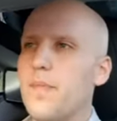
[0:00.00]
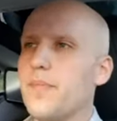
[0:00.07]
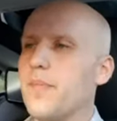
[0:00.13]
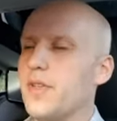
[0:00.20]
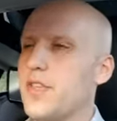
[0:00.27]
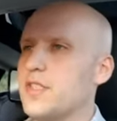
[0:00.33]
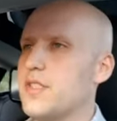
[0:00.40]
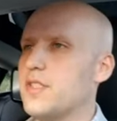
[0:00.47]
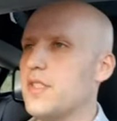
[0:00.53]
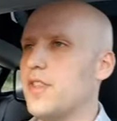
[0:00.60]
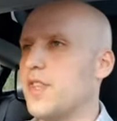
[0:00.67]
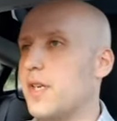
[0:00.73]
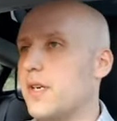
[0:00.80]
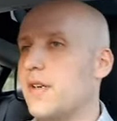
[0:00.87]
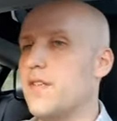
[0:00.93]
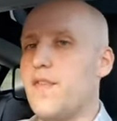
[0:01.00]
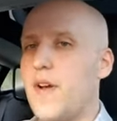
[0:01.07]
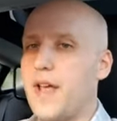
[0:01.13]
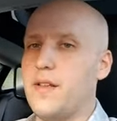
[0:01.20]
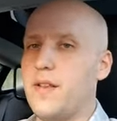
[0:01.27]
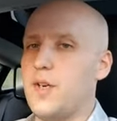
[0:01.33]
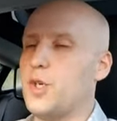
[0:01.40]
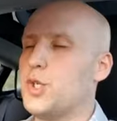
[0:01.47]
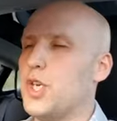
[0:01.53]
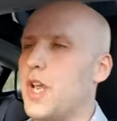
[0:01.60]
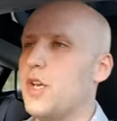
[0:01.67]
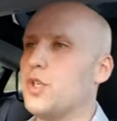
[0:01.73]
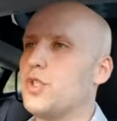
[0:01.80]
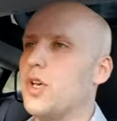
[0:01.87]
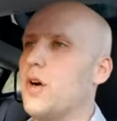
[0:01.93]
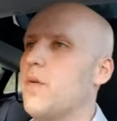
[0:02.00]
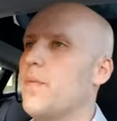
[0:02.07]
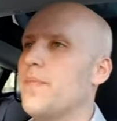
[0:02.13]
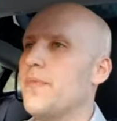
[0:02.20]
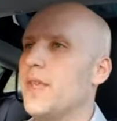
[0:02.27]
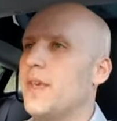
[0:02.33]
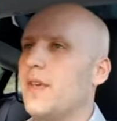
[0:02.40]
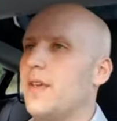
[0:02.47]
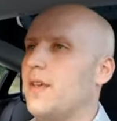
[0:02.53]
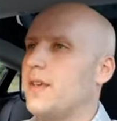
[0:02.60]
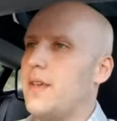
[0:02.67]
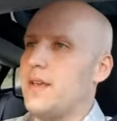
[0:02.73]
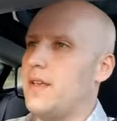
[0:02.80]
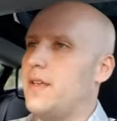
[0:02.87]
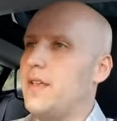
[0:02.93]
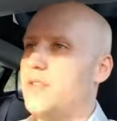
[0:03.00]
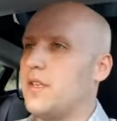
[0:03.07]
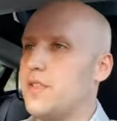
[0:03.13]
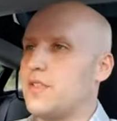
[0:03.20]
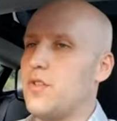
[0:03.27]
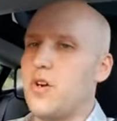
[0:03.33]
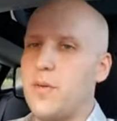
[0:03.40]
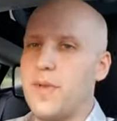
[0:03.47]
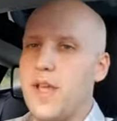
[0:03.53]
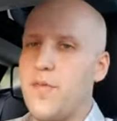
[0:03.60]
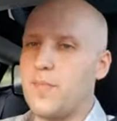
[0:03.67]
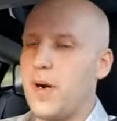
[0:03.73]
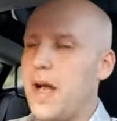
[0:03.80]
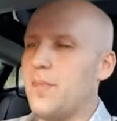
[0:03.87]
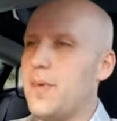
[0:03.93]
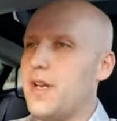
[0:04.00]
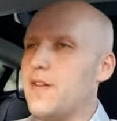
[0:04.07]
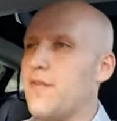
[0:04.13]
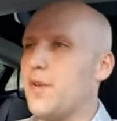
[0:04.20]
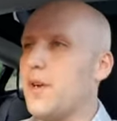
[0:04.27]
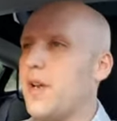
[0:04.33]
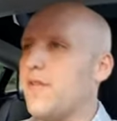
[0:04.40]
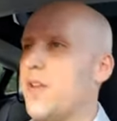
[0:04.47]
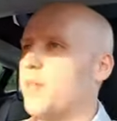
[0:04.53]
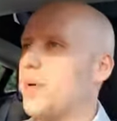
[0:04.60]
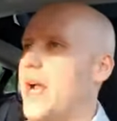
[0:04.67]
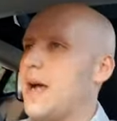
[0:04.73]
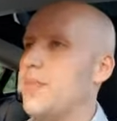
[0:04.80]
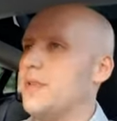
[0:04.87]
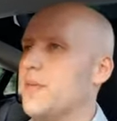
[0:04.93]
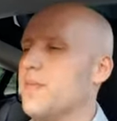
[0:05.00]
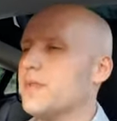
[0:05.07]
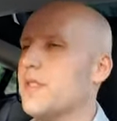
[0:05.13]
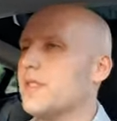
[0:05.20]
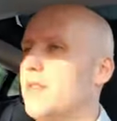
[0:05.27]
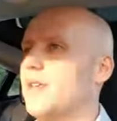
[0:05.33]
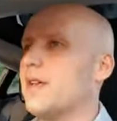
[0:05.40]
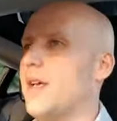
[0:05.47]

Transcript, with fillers: But this is the third and final interchange, so it doesn't normally have a problem here. If we don't have any problems,